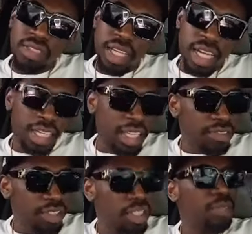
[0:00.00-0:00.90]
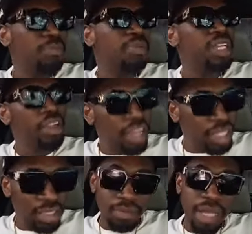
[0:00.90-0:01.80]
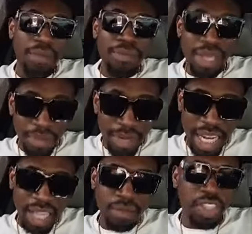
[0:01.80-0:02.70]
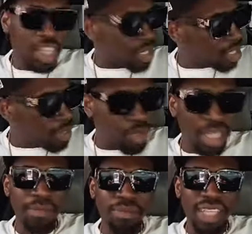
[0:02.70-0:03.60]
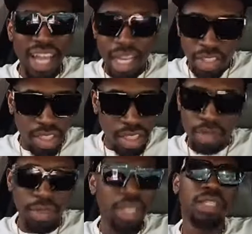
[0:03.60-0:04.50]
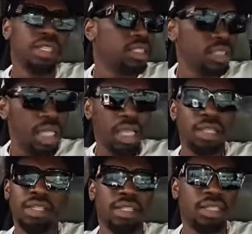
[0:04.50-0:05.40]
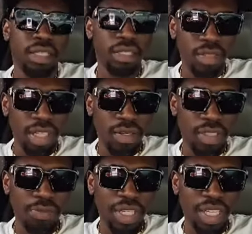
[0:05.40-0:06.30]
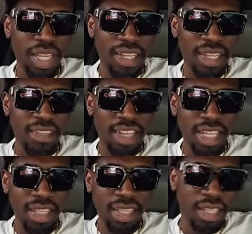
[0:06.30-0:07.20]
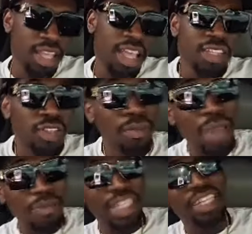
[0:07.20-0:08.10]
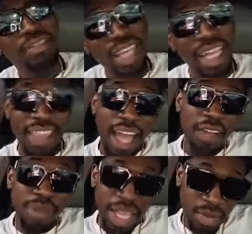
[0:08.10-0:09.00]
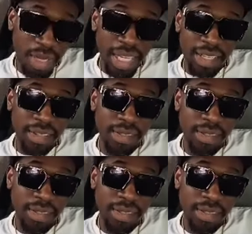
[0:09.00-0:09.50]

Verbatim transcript: And even the parents, my baby mother them check them when them talk certain way. Like, you know you don't speak like that, right? So my people them can talk patwa, you know.